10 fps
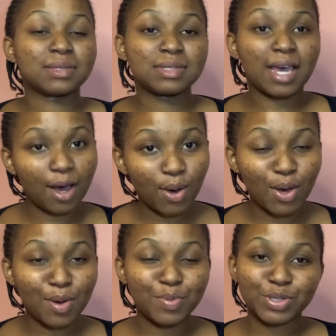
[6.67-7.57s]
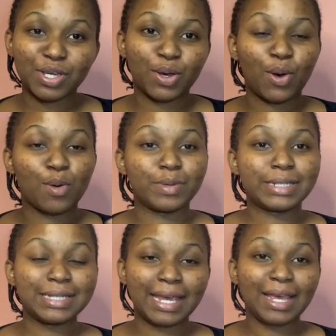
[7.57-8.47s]
Teho, but you can call me
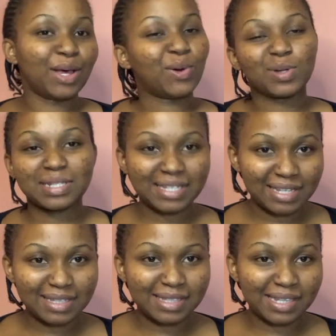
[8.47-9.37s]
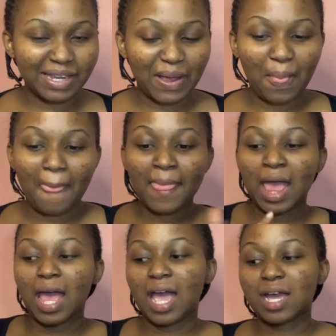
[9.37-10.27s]
T or TT.
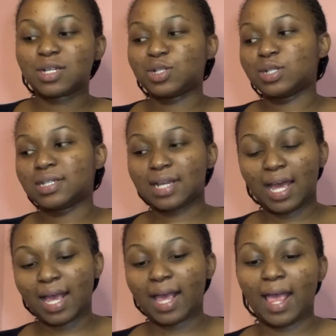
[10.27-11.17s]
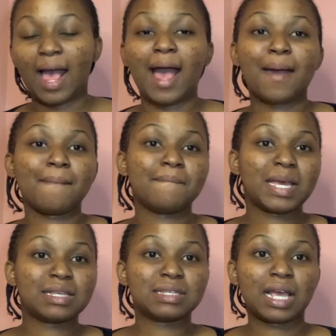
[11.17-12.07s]
And today I am
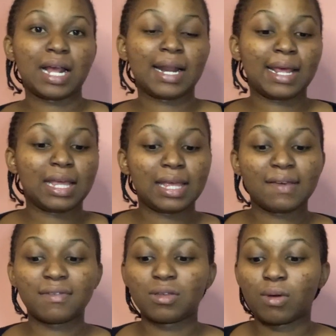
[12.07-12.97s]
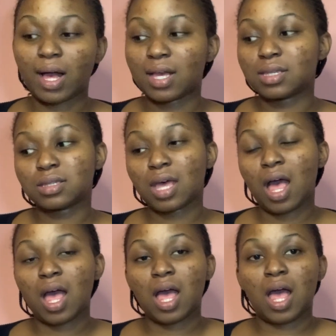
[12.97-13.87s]
basically giving you guys
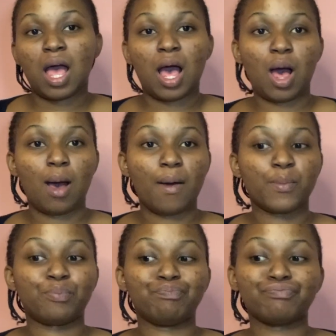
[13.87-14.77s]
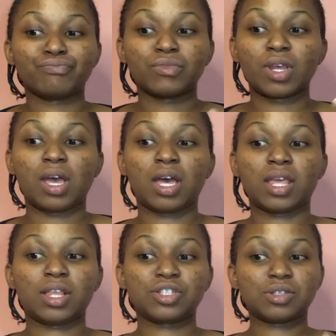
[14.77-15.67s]
a
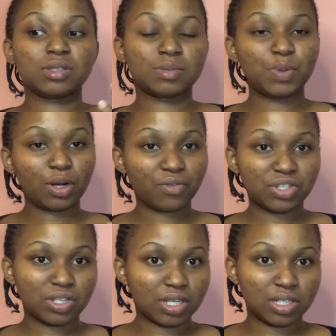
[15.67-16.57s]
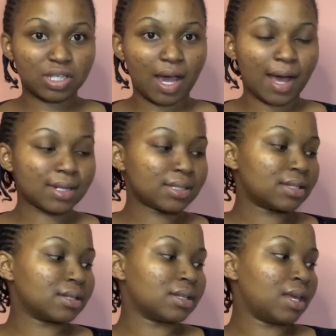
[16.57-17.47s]
bit of a chit chat
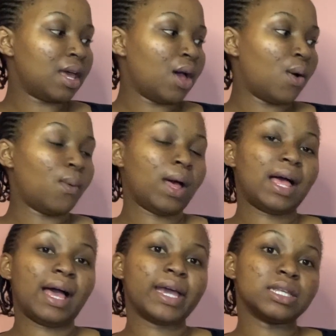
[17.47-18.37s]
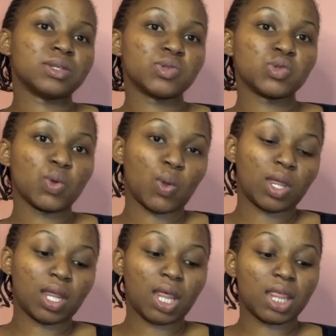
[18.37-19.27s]
while I
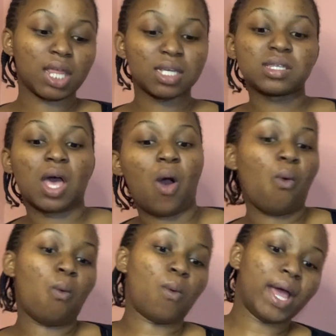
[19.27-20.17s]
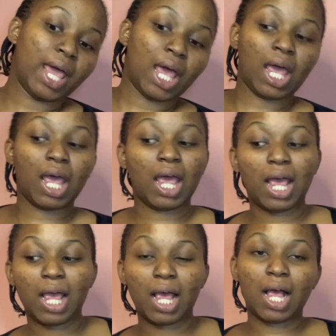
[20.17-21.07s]
install this
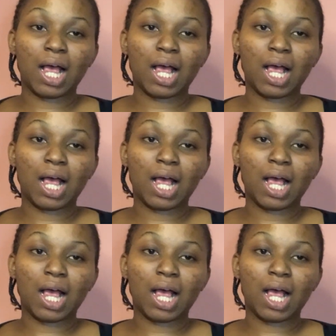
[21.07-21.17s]
wig.